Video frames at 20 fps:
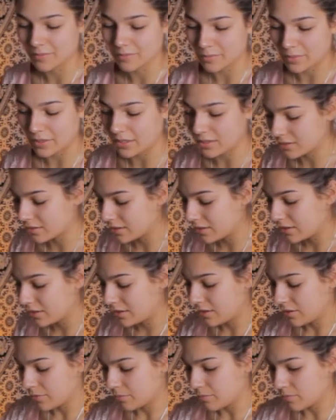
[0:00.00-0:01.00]
But
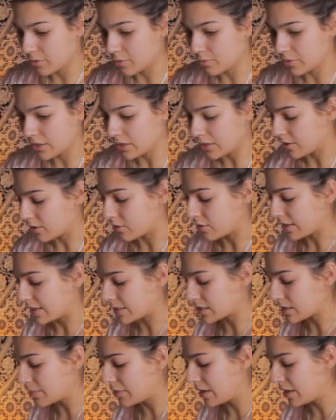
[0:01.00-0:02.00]
but really though, like
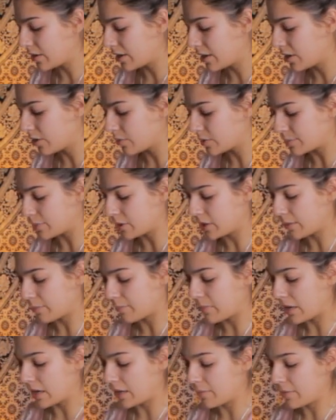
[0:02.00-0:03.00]
somebody here was putting many,